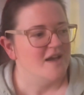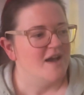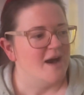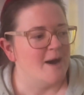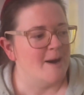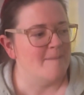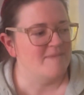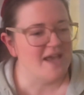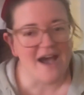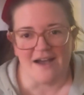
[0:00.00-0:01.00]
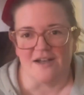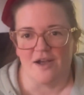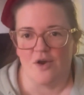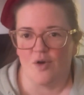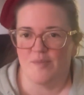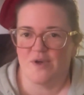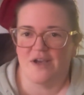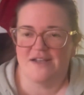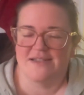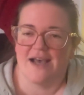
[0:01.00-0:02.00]
Yeah, I hope you
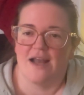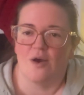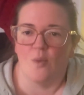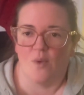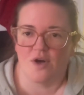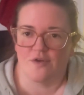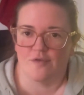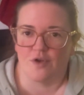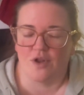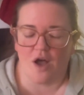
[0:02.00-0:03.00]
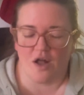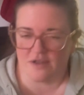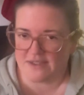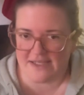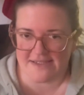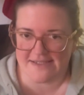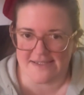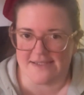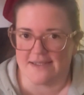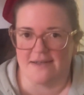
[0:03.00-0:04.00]
guys had a wonderful holiday
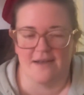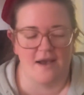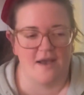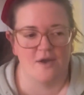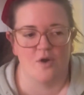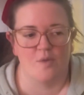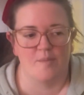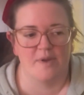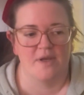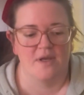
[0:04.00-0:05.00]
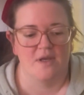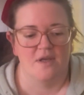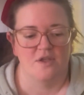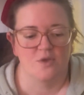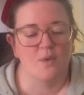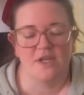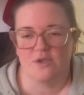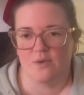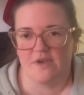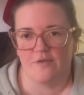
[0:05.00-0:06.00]
season. I hope
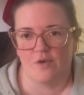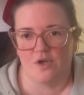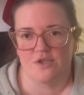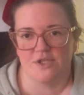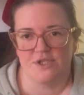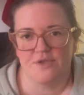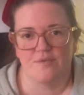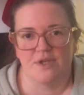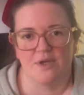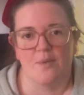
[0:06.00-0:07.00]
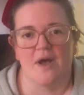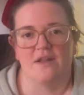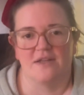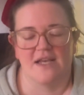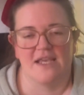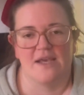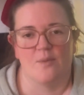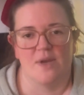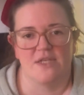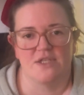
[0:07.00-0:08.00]
2024 treats you really well, and I can't
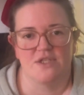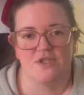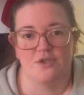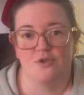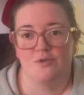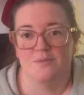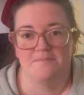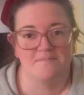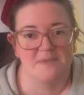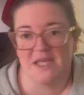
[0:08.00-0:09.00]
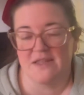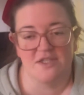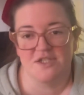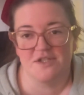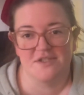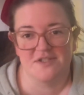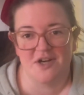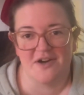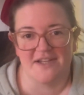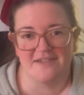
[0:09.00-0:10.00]
wait to get this year
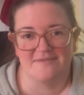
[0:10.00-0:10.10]
started.